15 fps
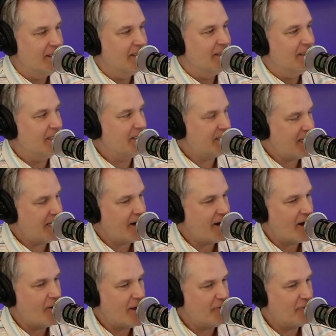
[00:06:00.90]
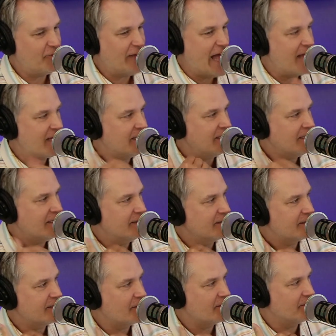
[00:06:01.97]
You see how he flattened his
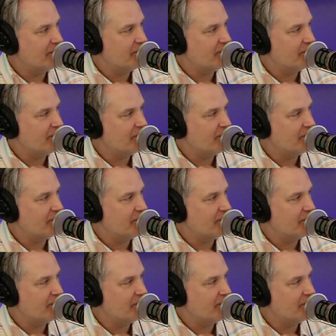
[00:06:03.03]
southern